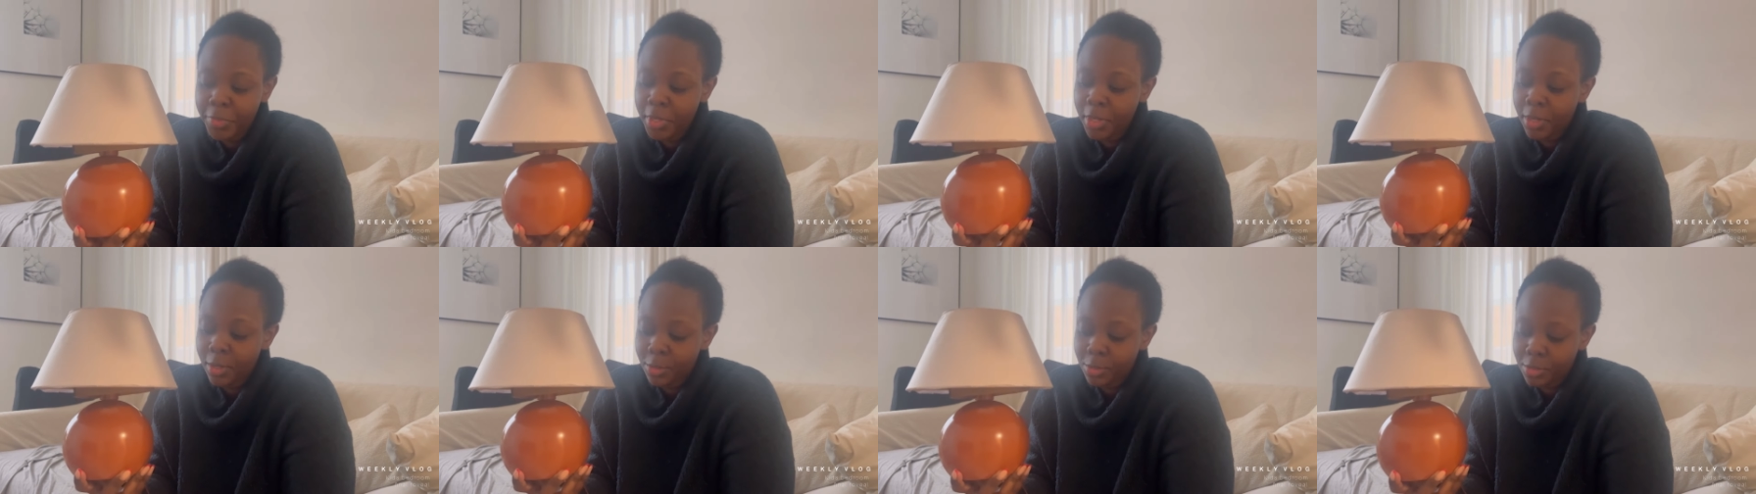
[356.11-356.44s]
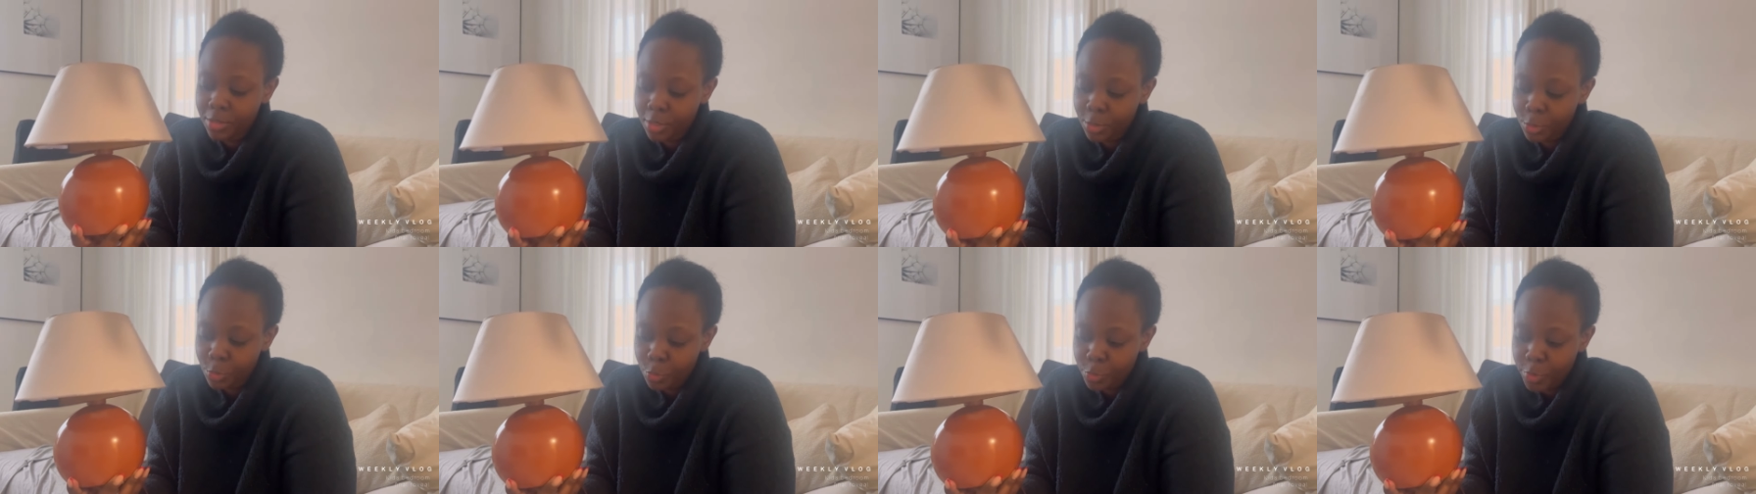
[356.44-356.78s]
because
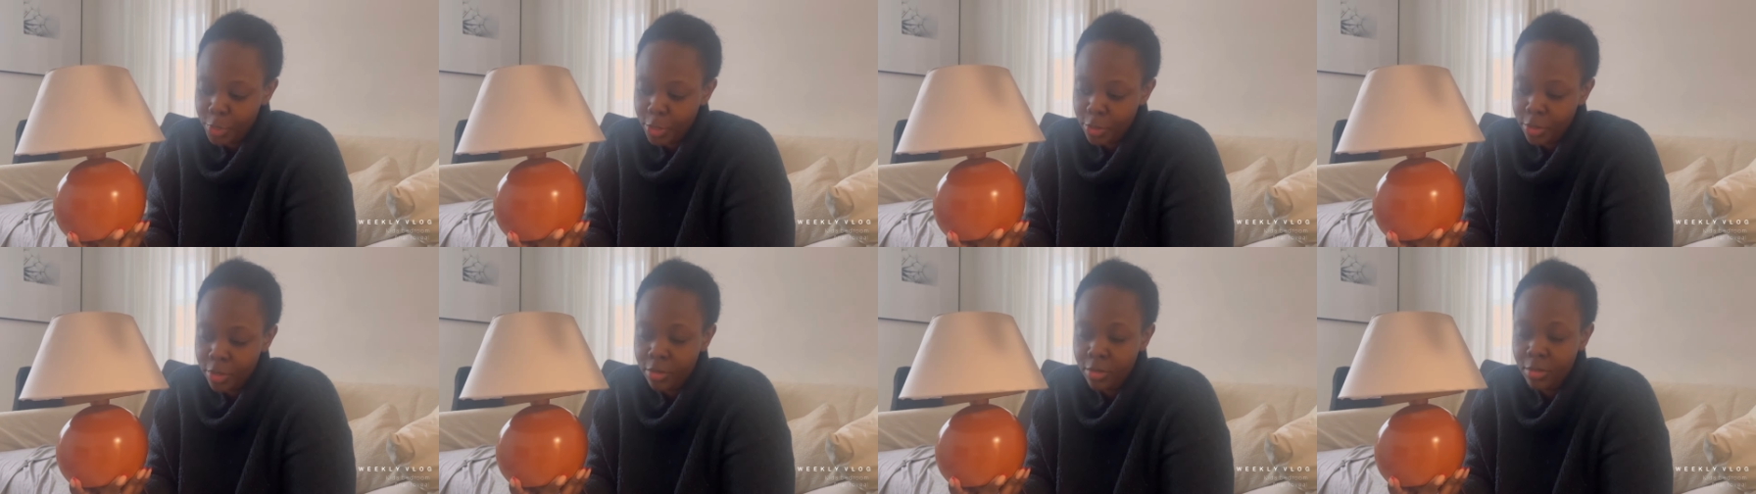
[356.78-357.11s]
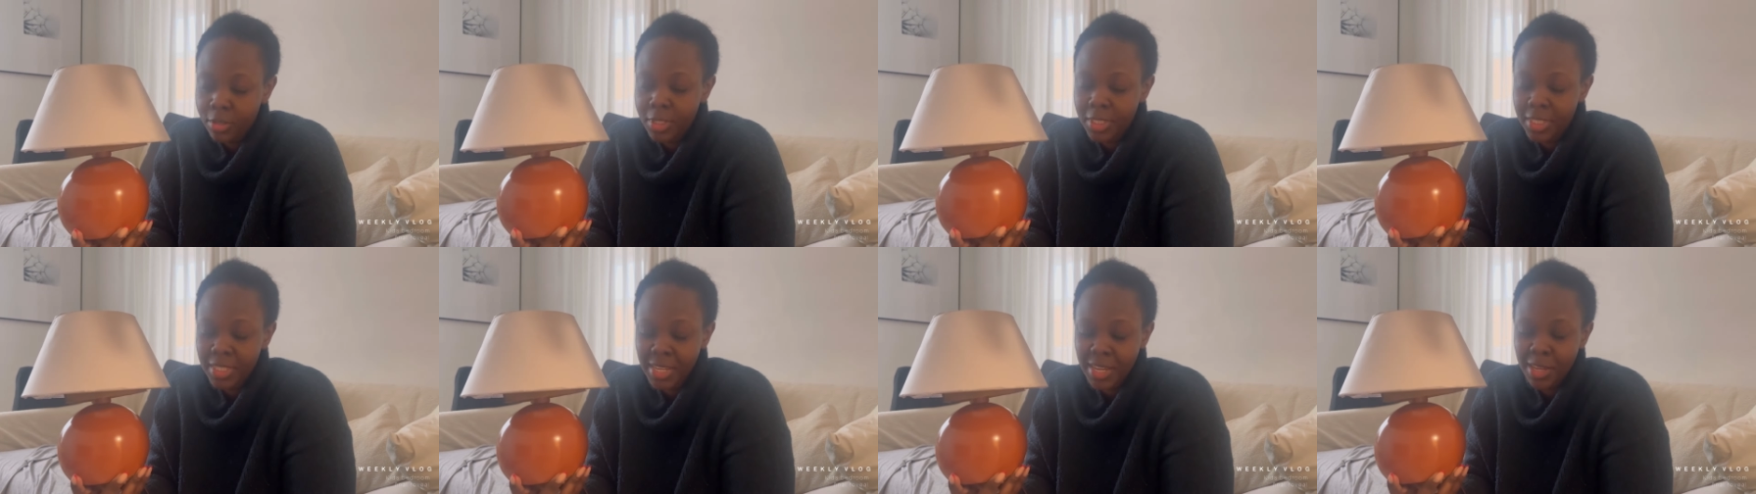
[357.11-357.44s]
this will be going
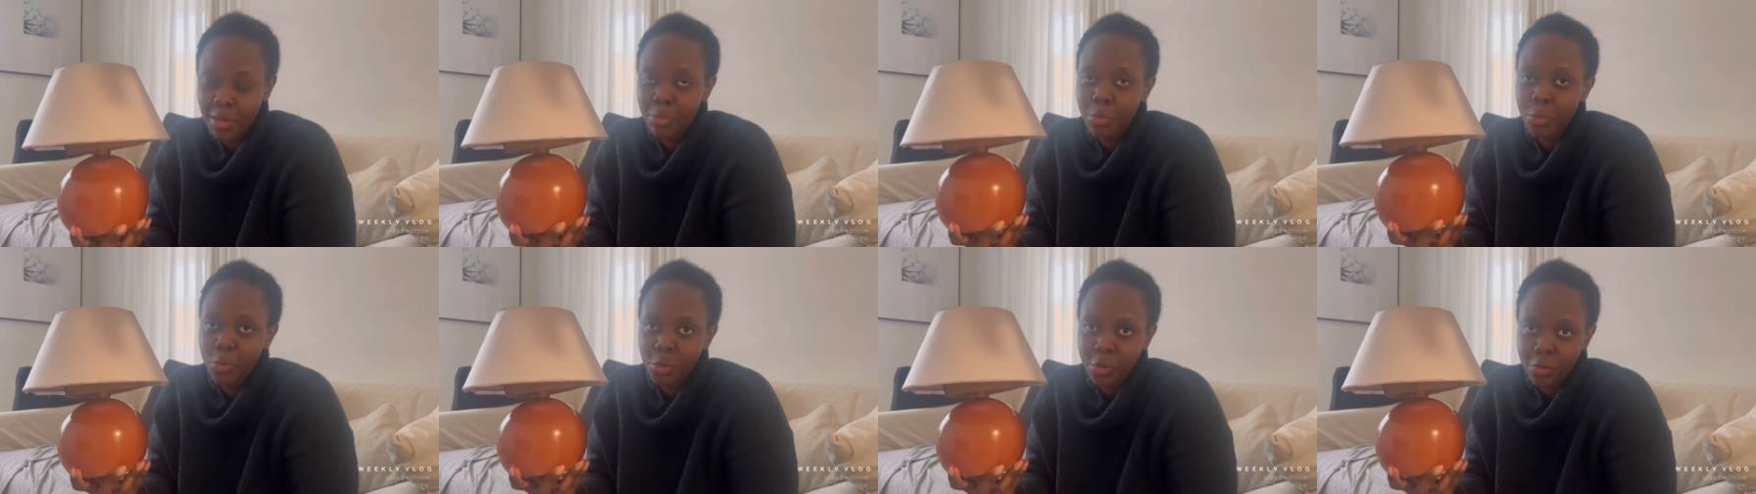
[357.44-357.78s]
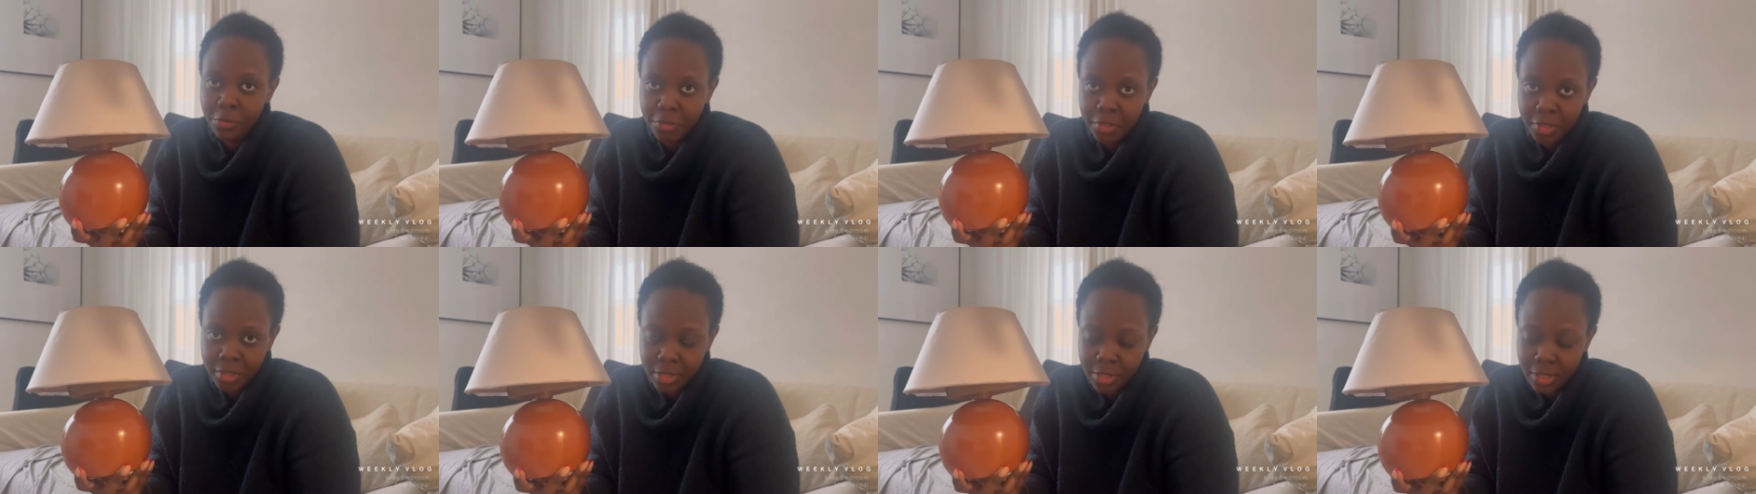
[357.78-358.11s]
on a table
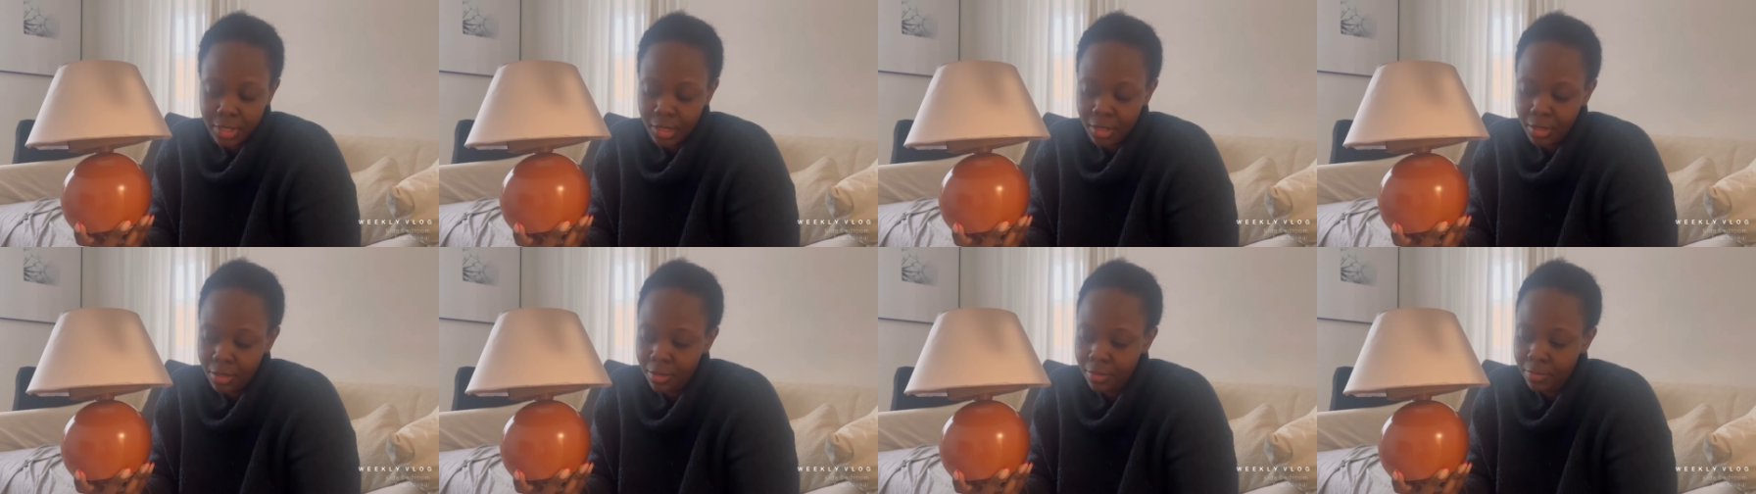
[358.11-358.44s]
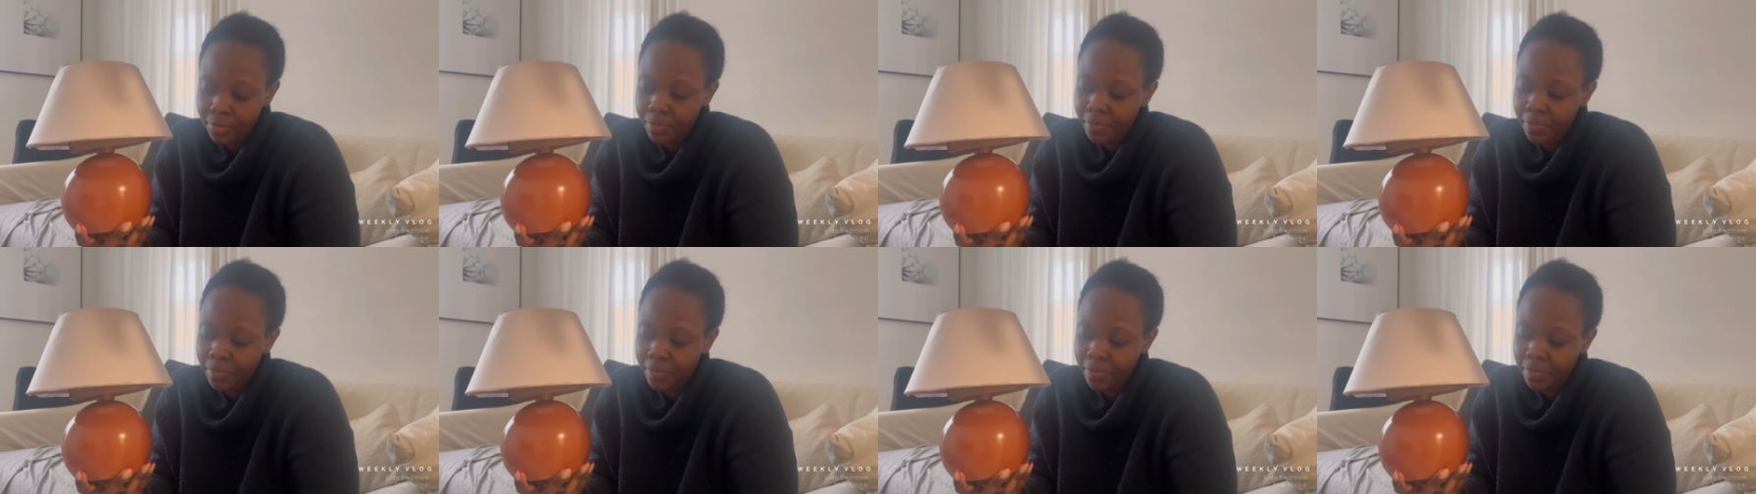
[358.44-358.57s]
obviously,